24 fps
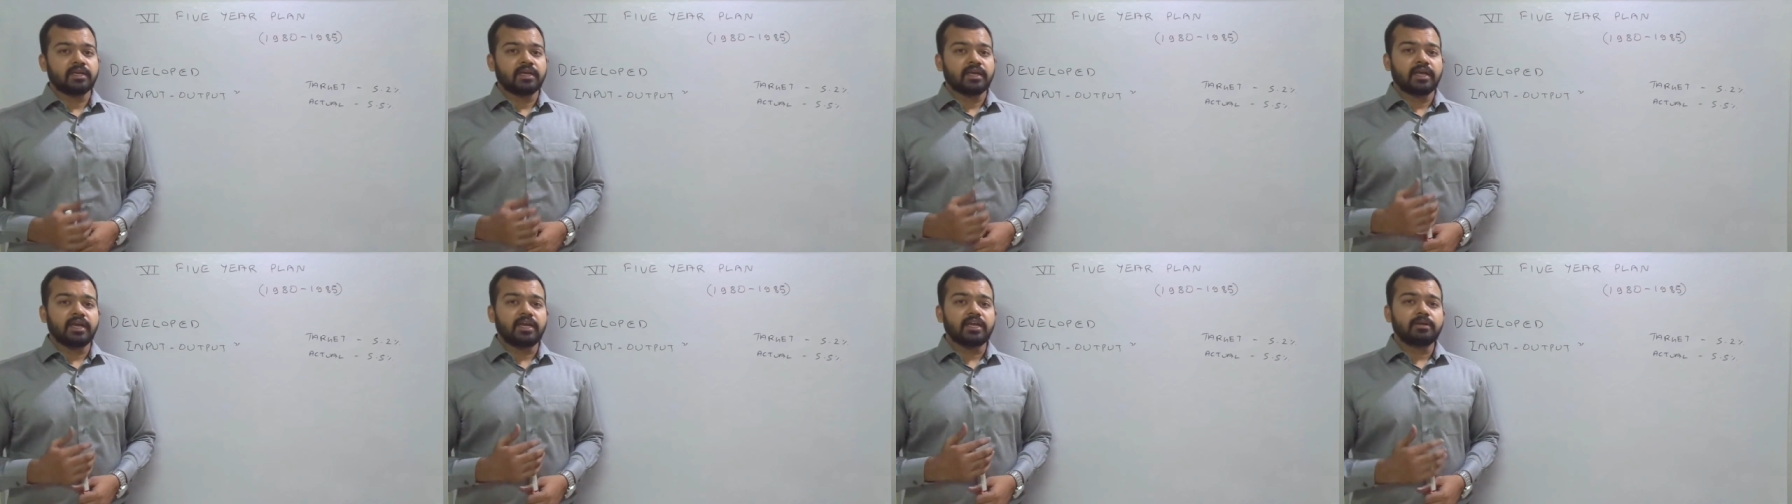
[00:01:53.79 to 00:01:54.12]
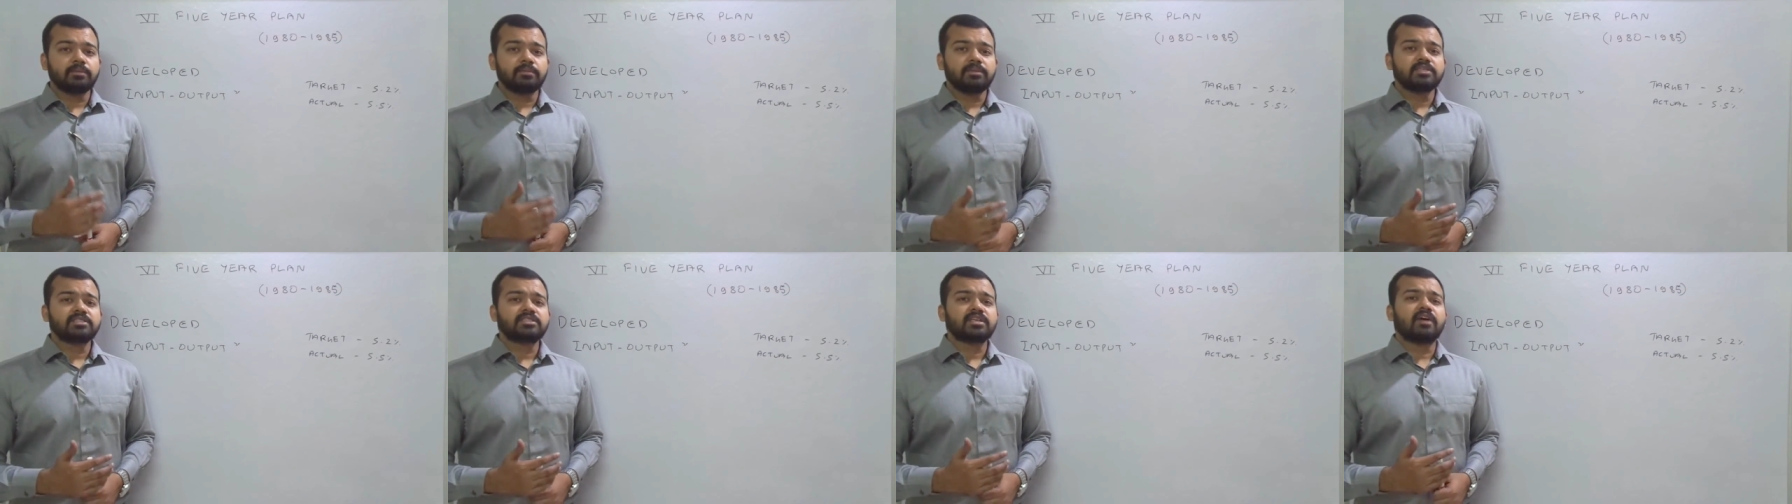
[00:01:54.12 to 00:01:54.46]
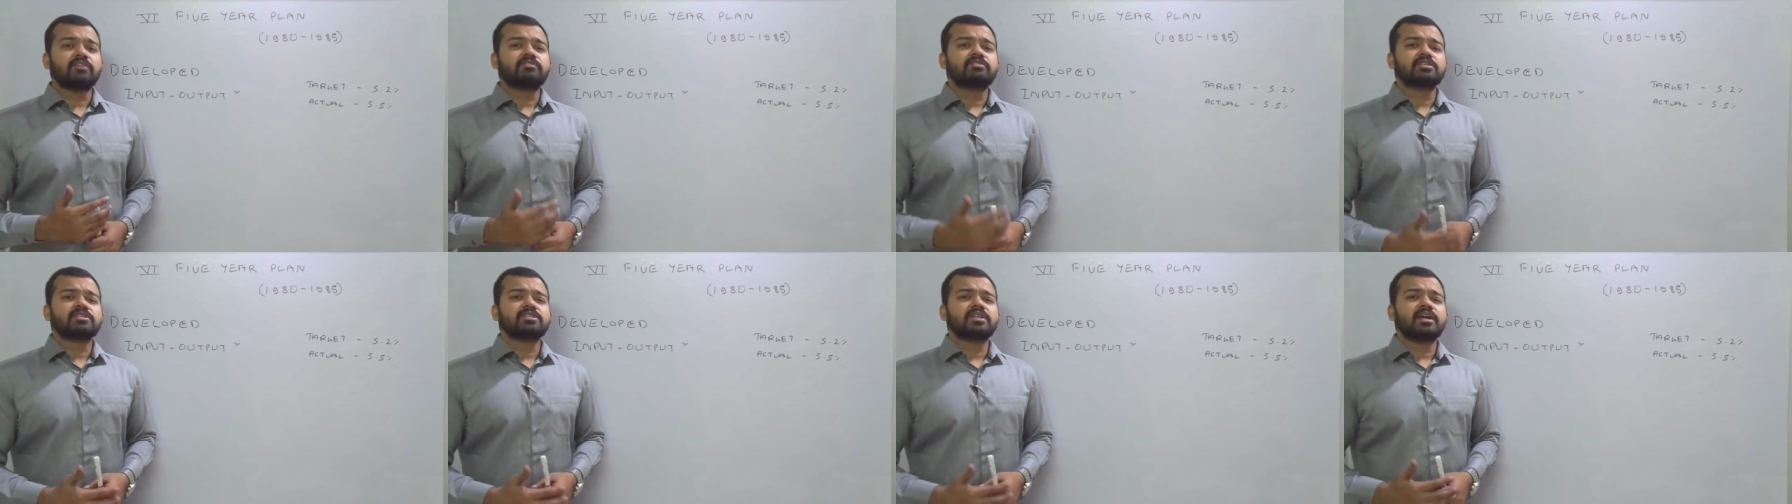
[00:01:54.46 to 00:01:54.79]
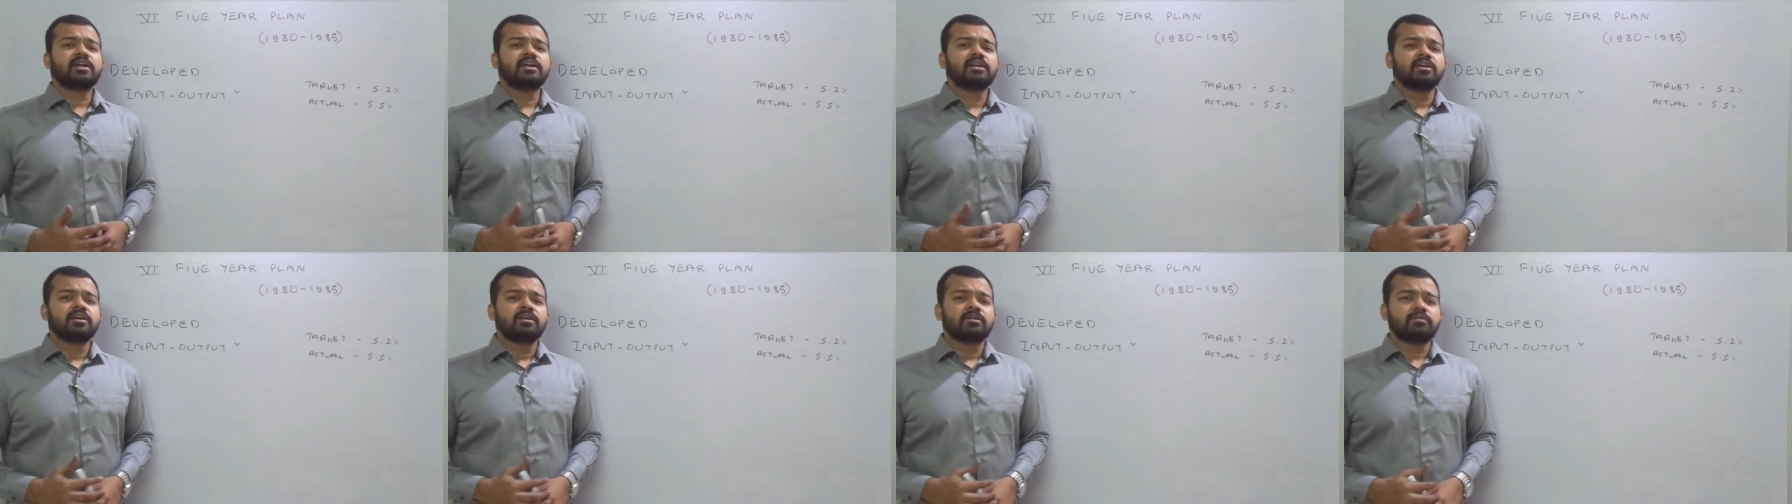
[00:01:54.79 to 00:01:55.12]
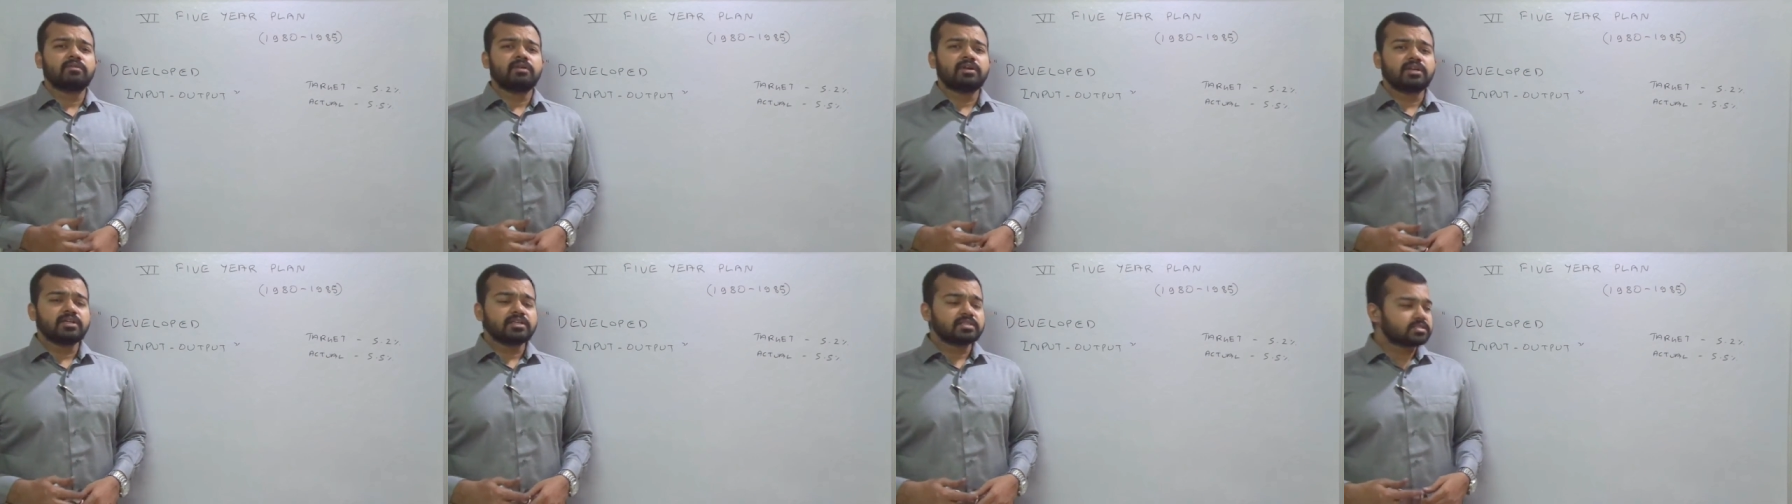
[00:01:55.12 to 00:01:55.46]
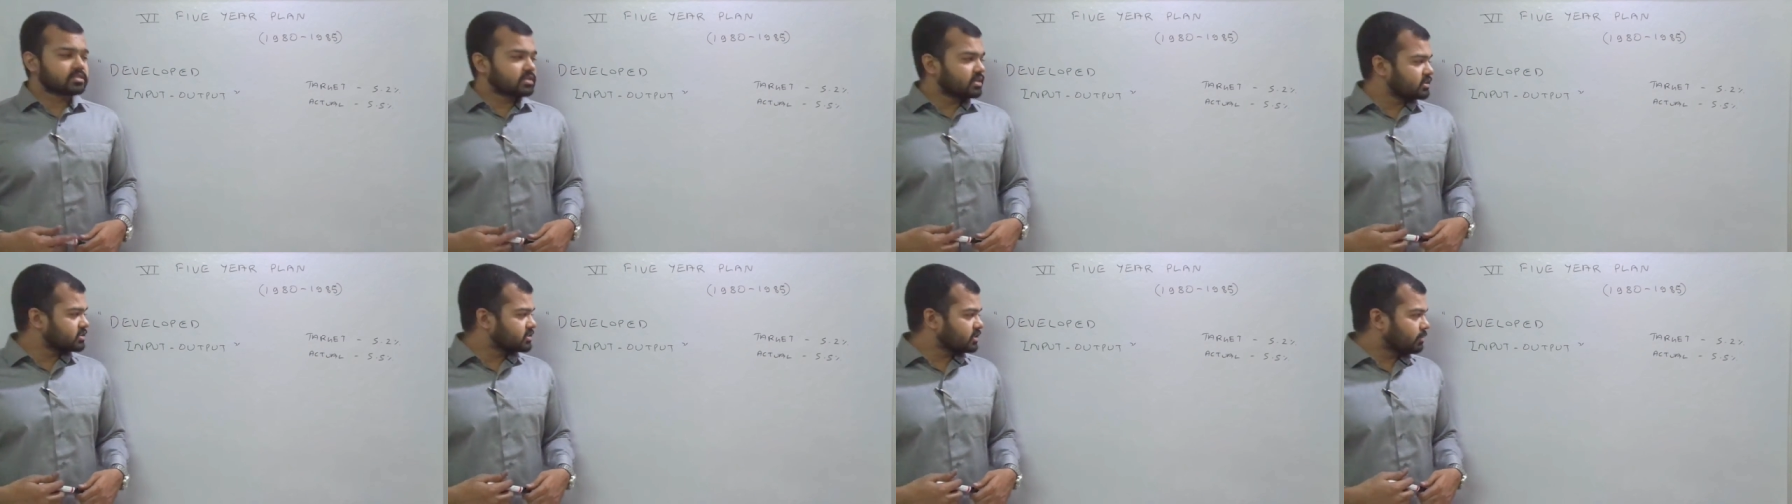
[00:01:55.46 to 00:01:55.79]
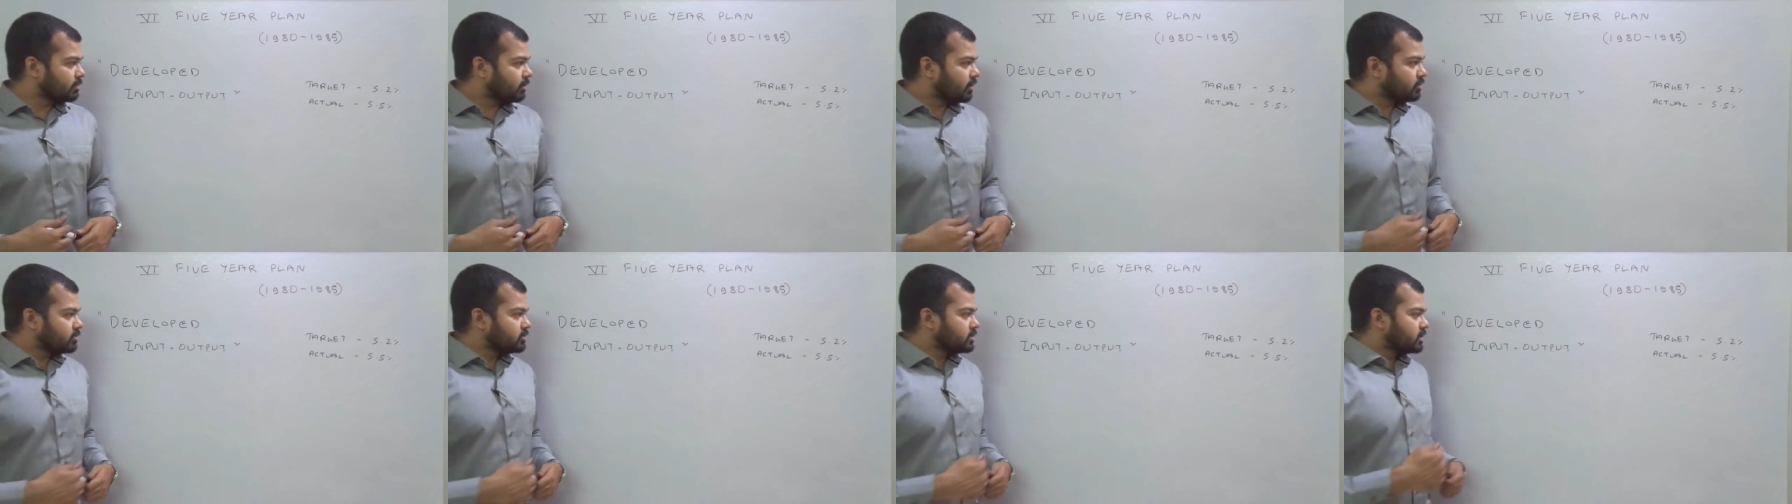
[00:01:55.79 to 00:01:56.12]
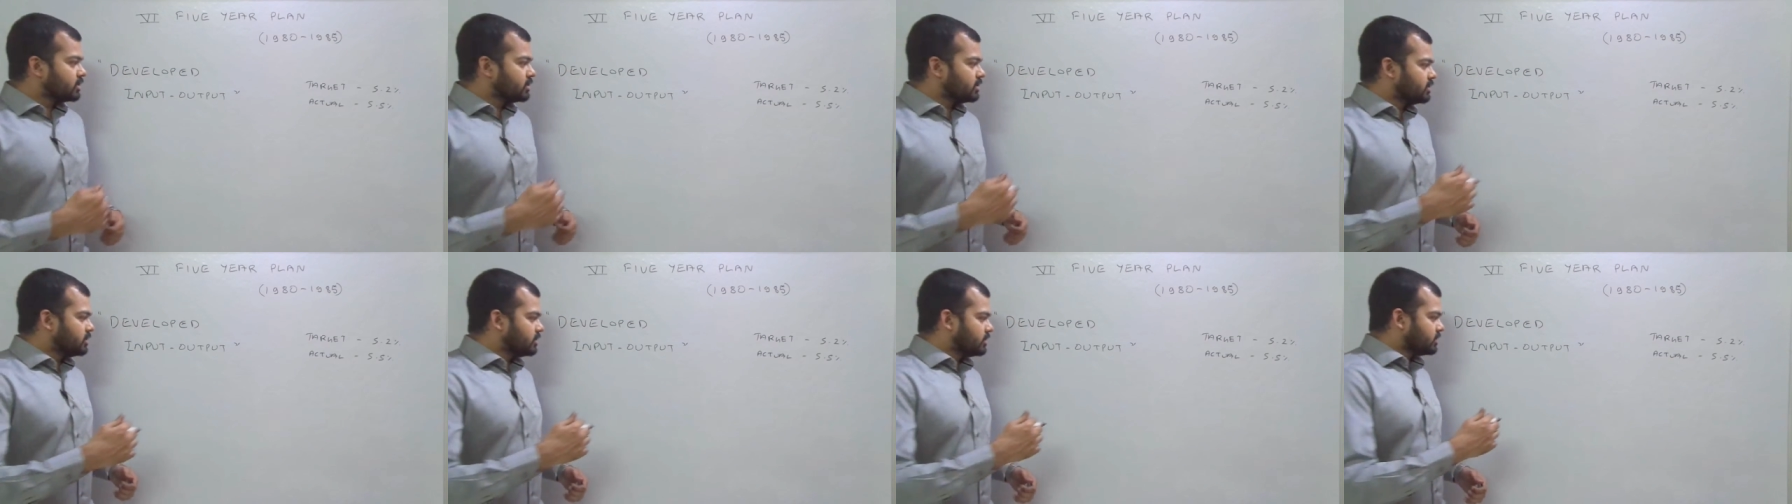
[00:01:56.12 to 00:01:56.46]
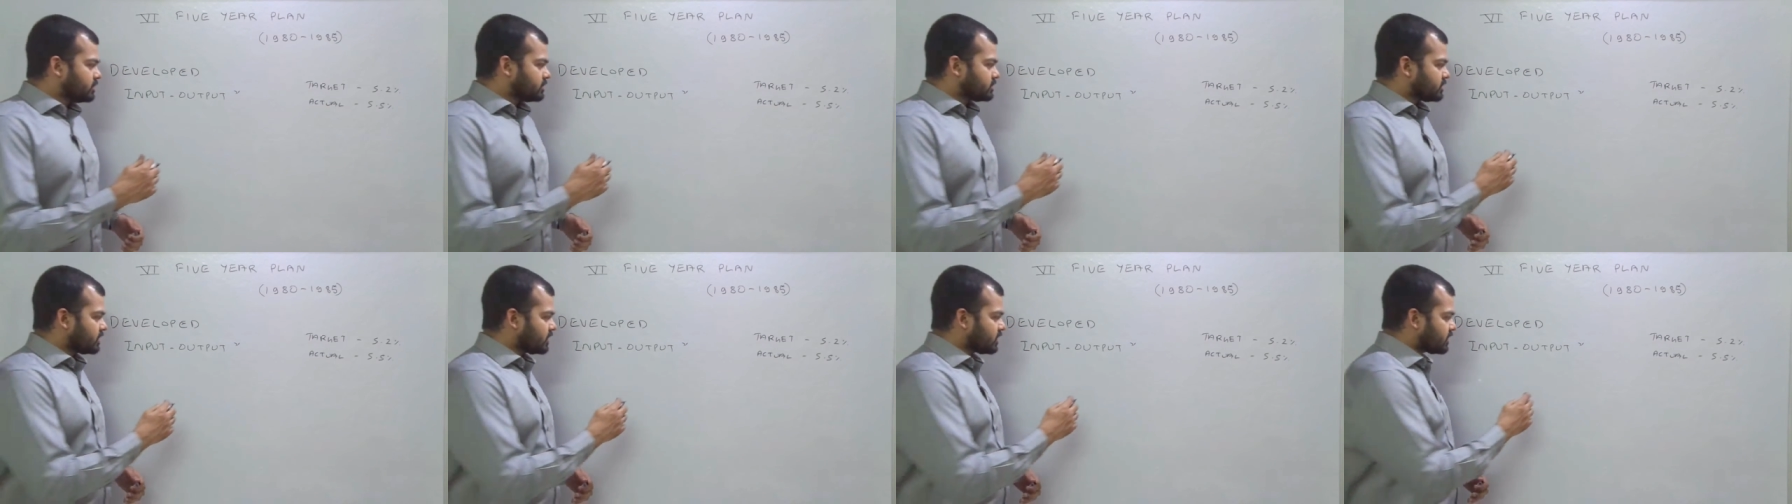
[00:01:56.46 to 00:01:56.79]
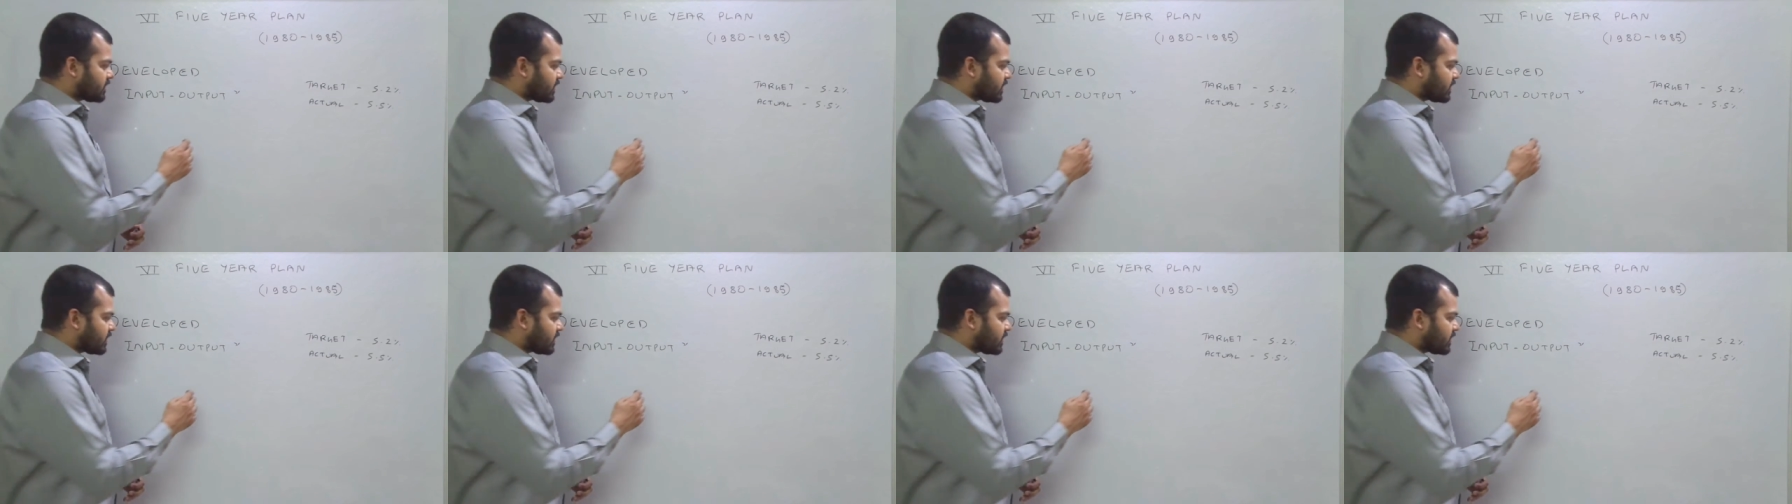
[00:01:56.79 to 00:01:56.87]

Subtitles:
It means after that, we'll discuss about the